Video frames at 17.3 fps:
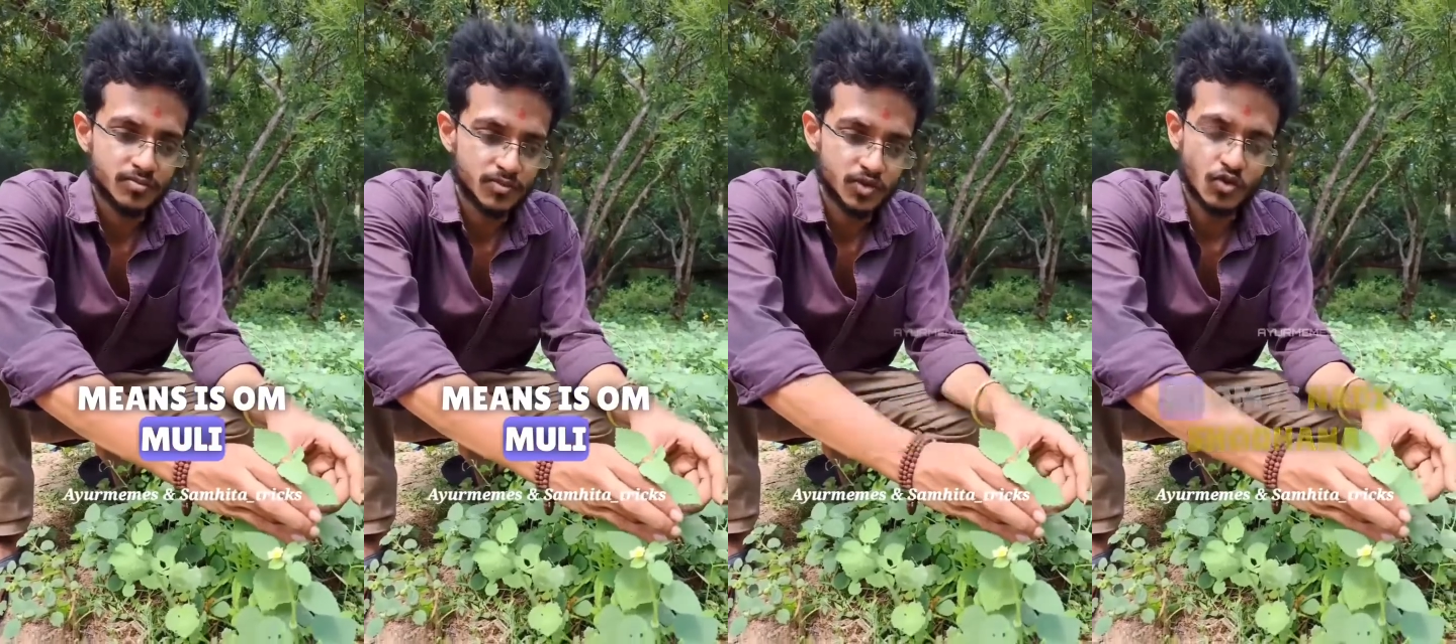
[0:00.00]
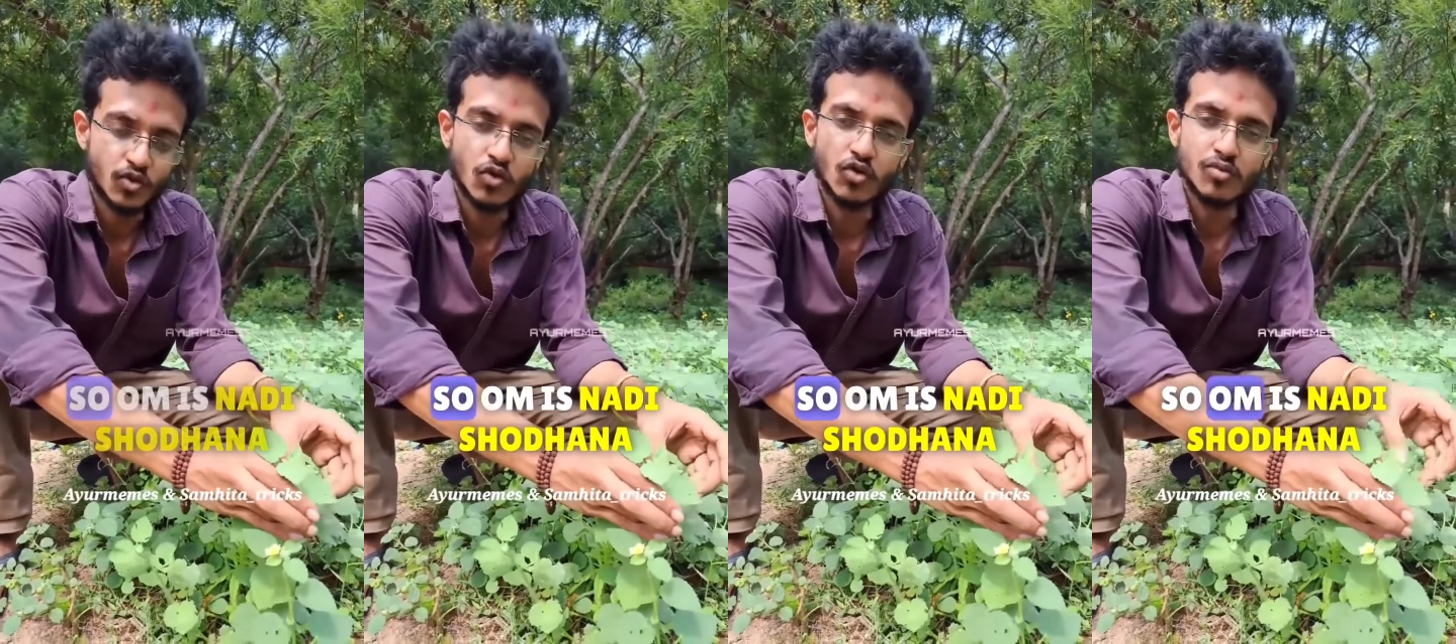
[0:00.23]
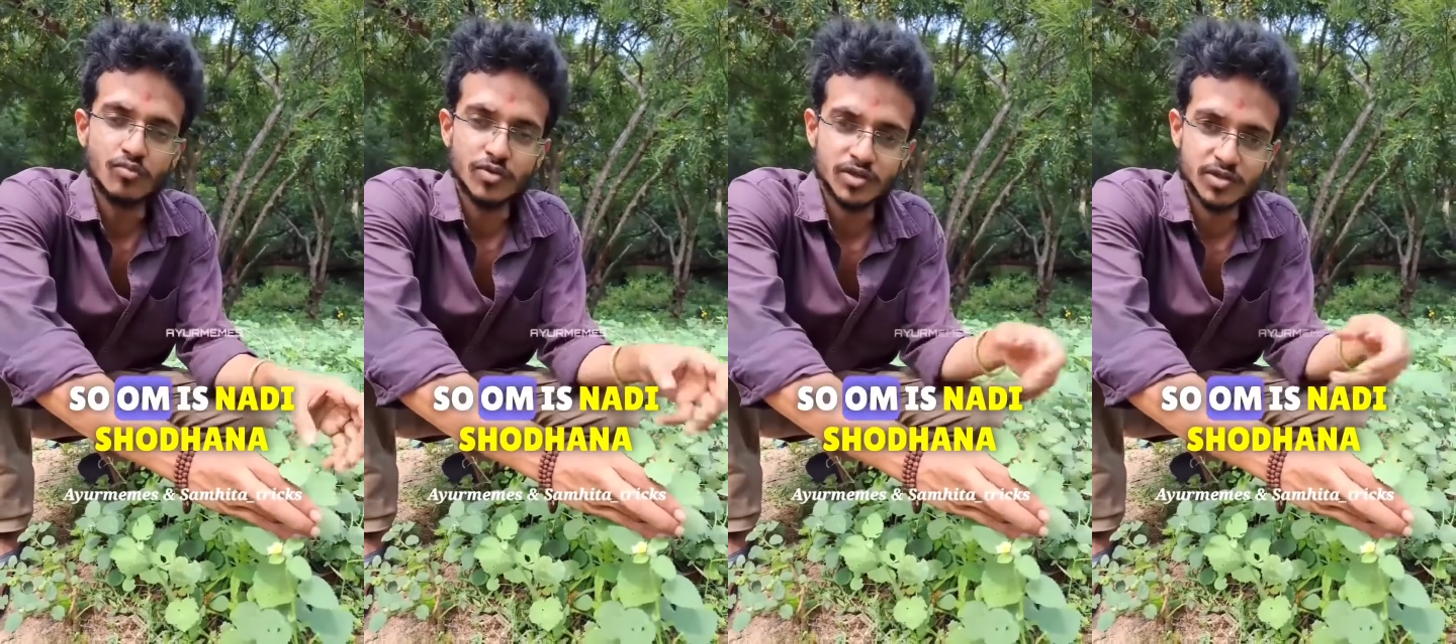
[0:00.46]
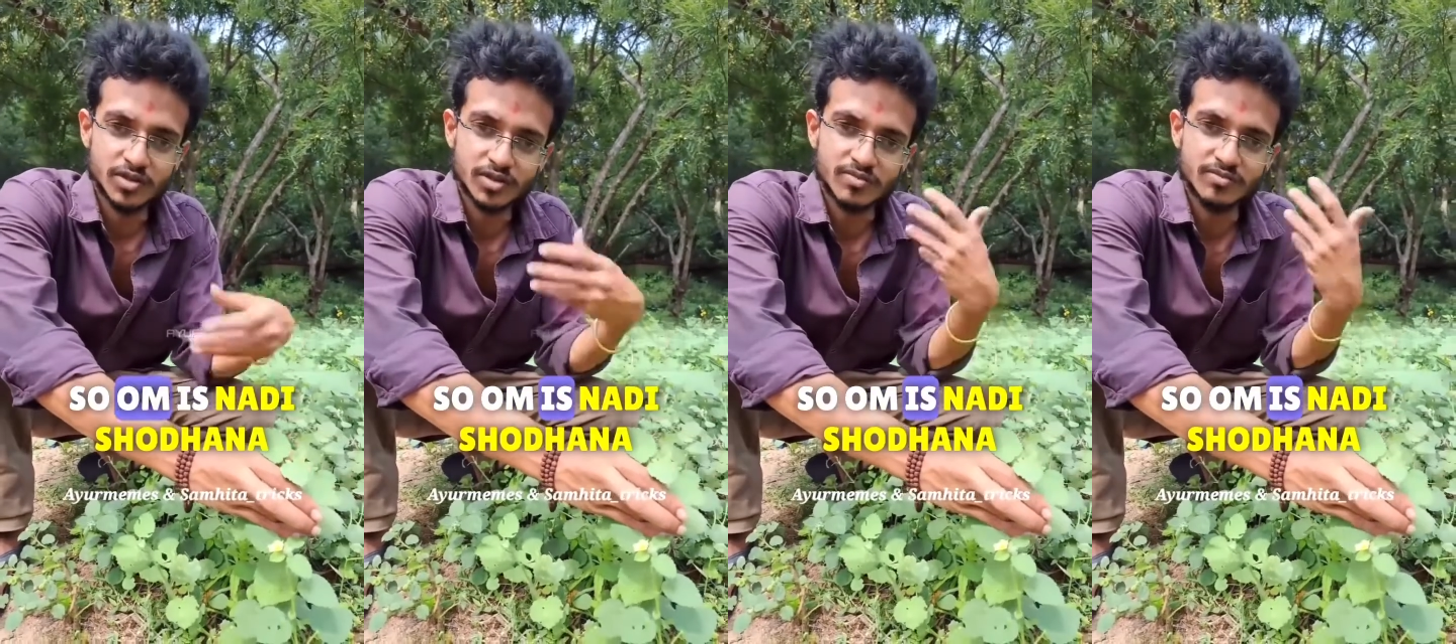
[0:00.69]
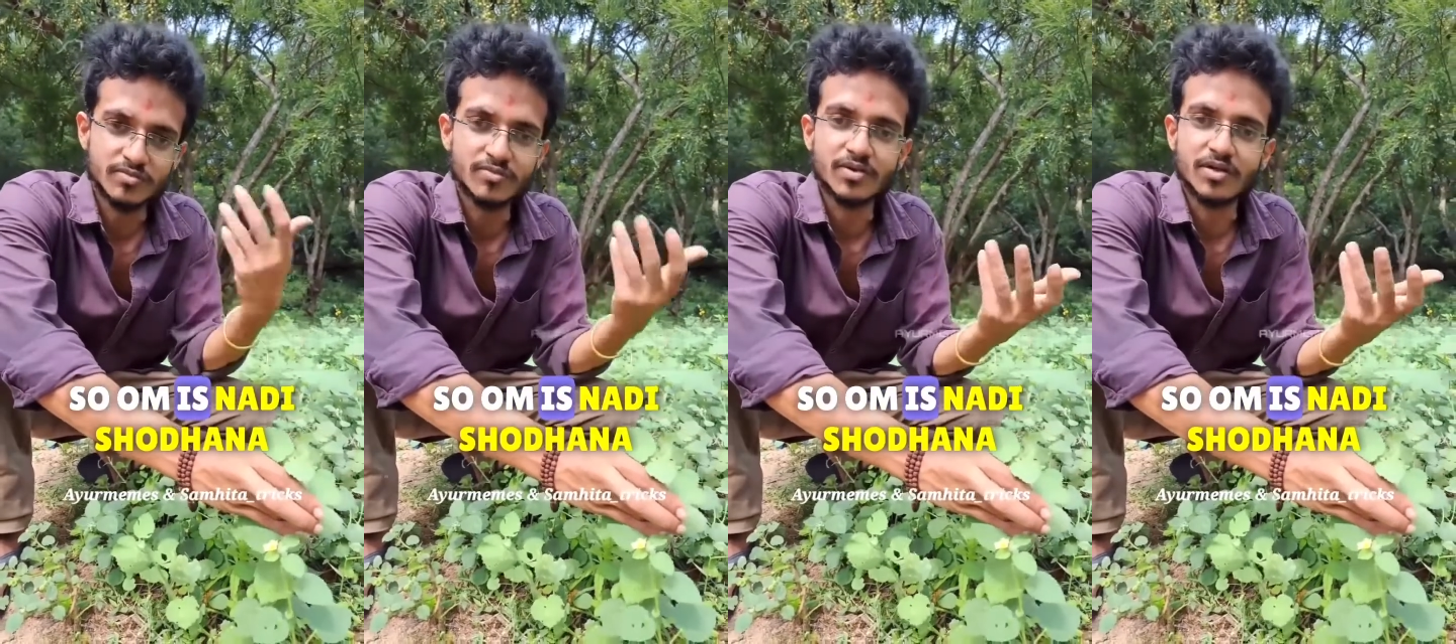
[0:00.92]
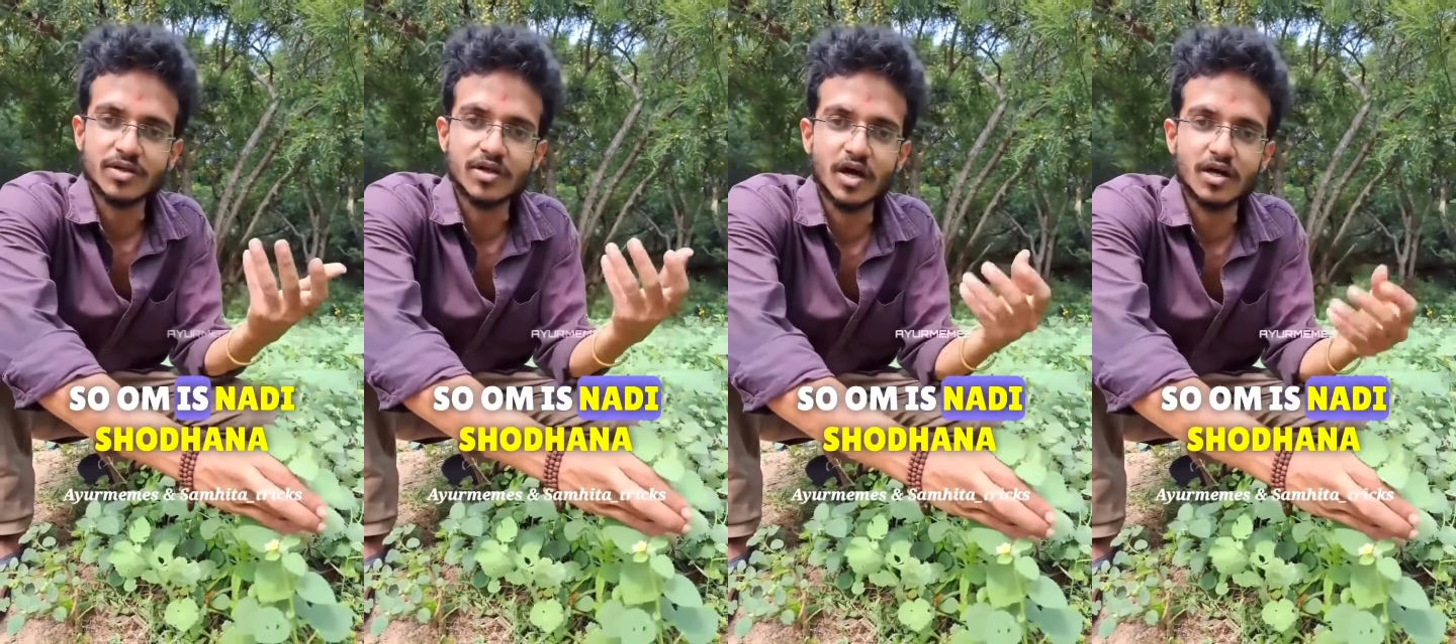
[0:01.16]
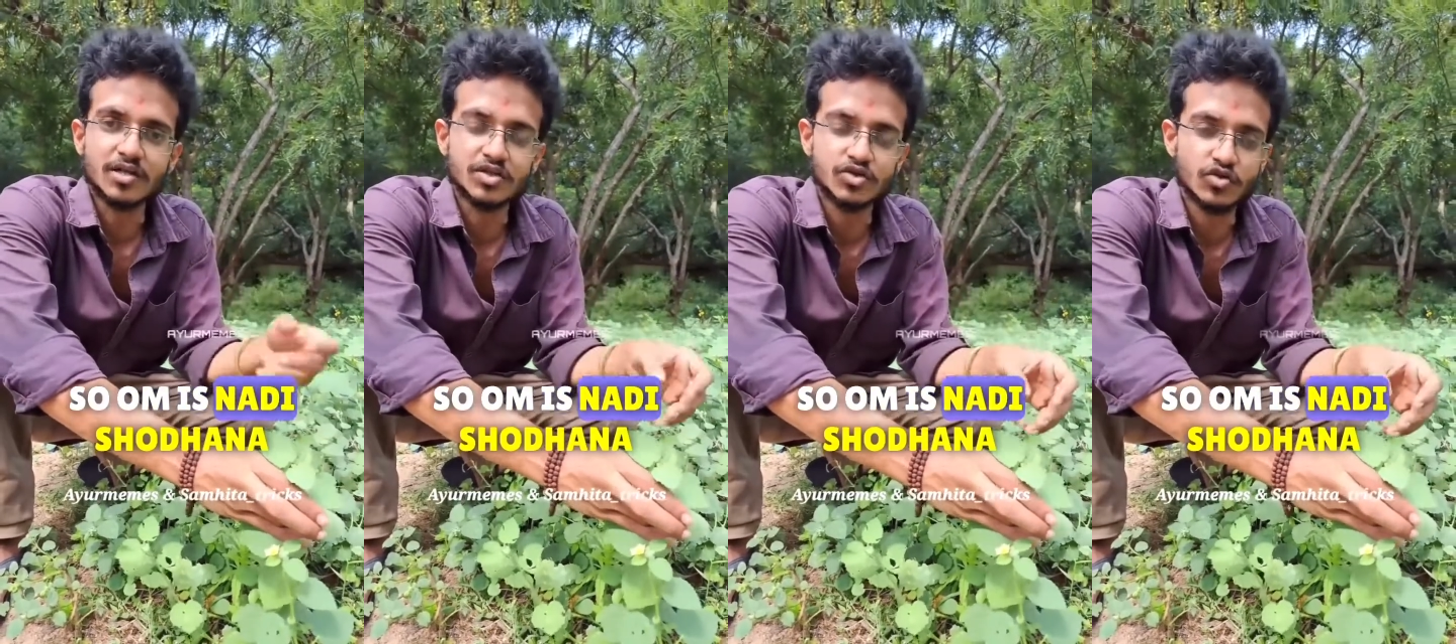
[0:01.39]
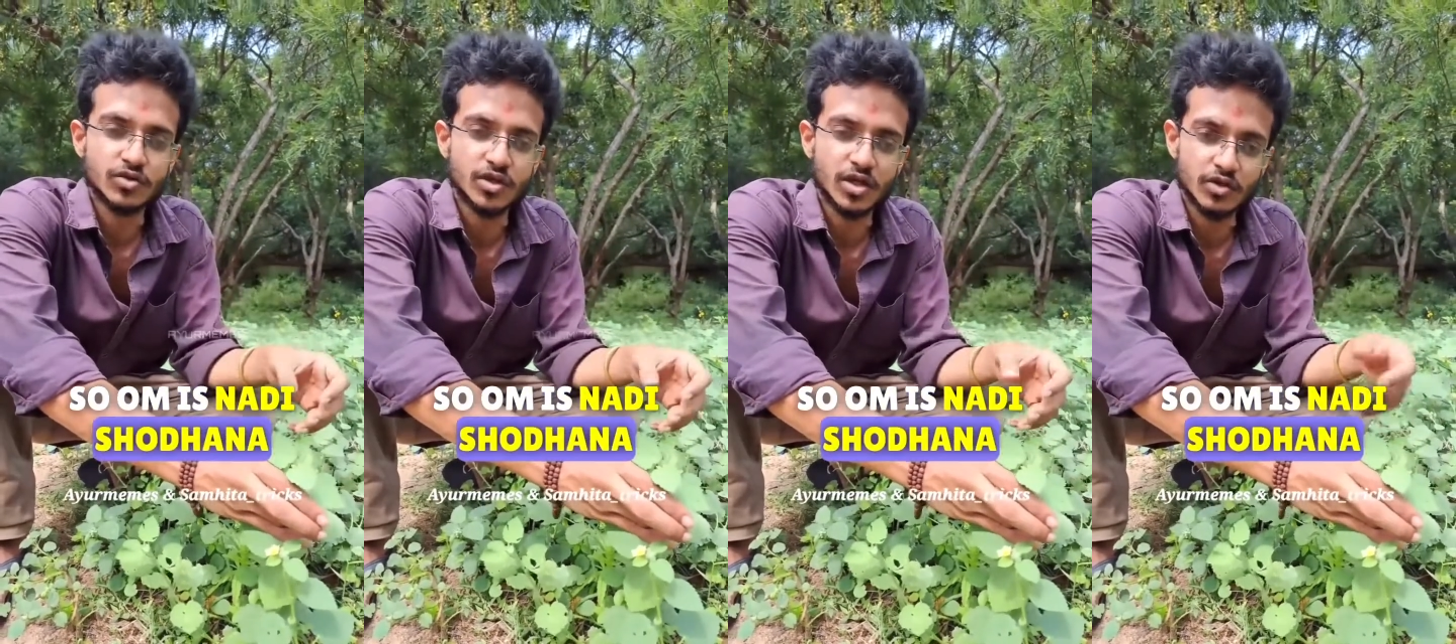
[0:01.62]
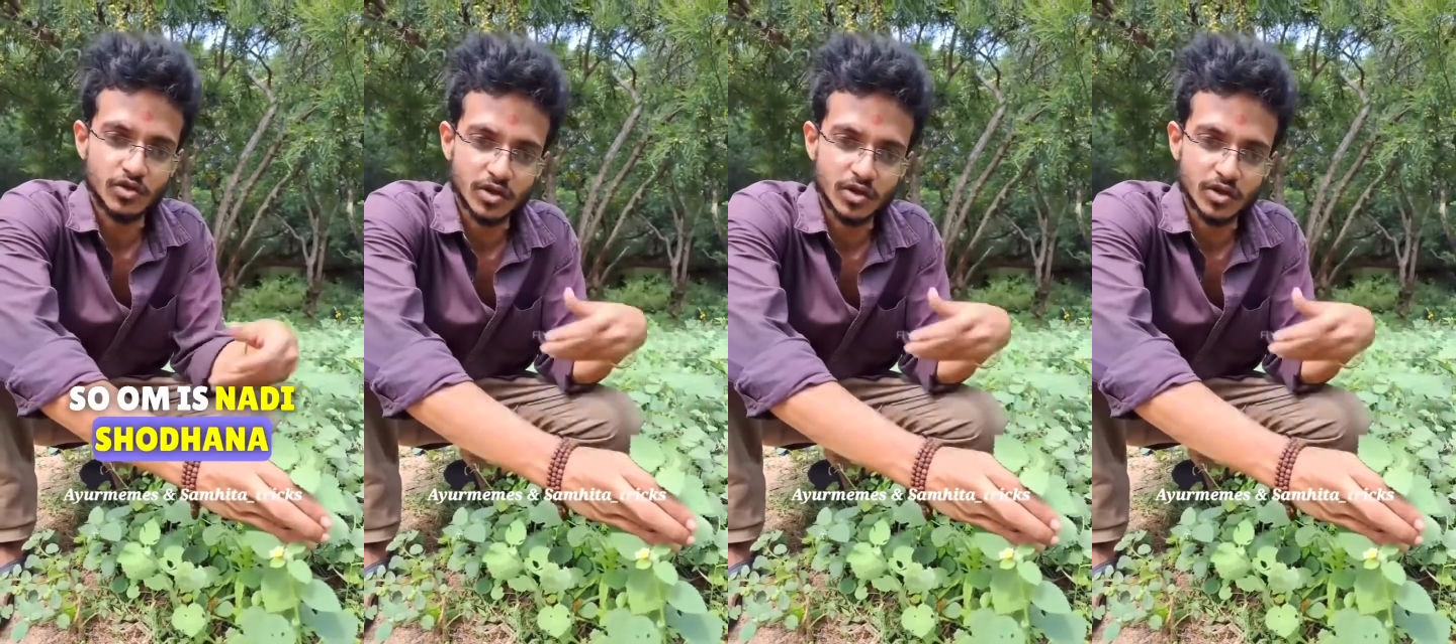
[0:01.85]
So Om is Nadi Shodhana,